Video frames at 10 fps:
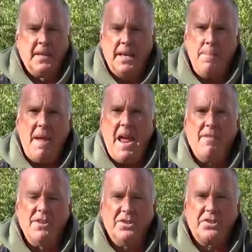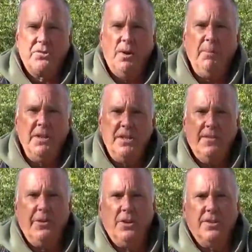he may have an extremely
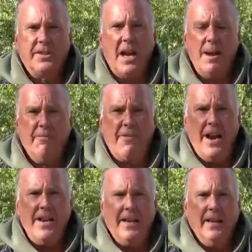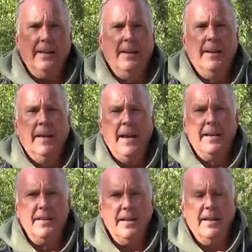difficult time finding it and